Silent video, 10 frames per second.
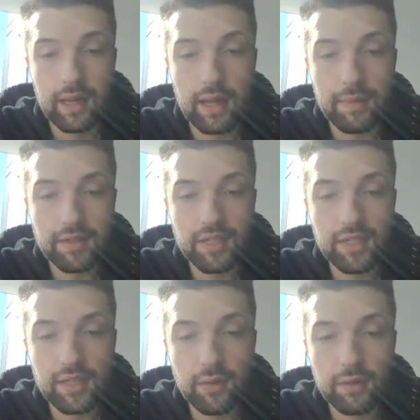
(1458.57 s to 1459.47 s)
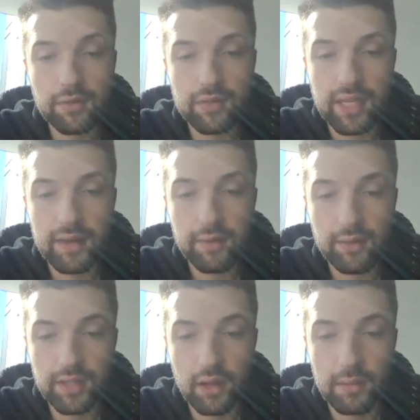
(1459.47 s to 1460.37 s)
I'm actually going to go after Xavier
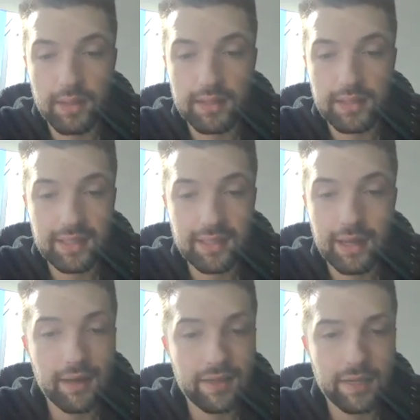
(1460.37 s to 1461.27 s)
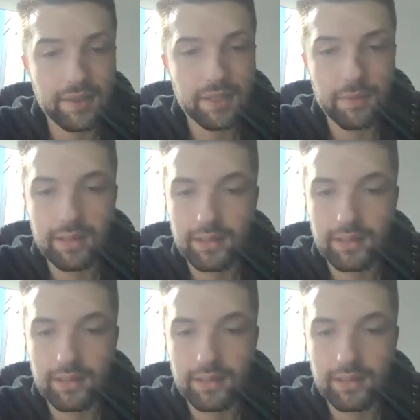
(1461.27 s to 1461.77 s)
Thomas and Ty- Tyreke Smith.